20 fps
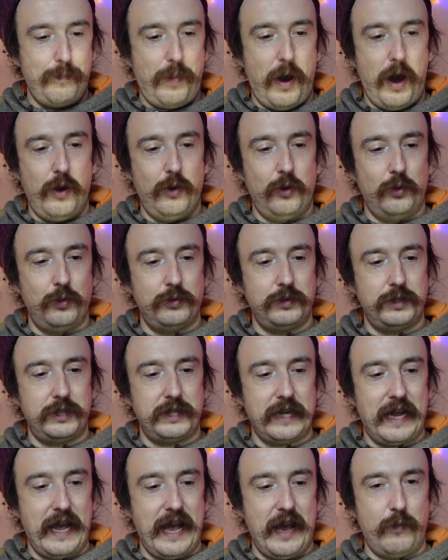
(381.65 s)

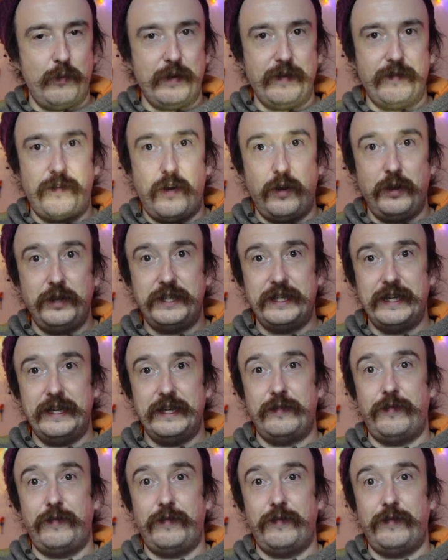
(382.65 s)
polls and we voted